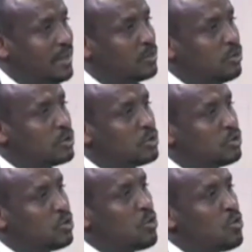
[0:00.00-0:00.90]
that you're
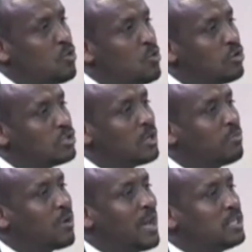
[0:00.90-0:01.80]
so
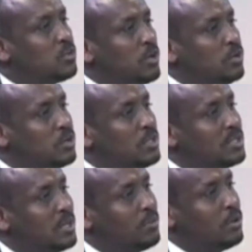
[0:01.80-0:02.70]
surprised when you see
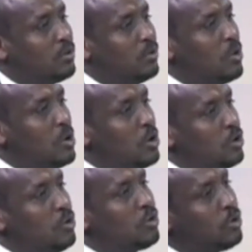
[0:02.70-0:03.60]
somebody who
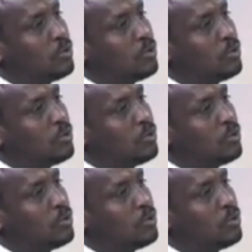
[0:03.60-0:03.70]
you thought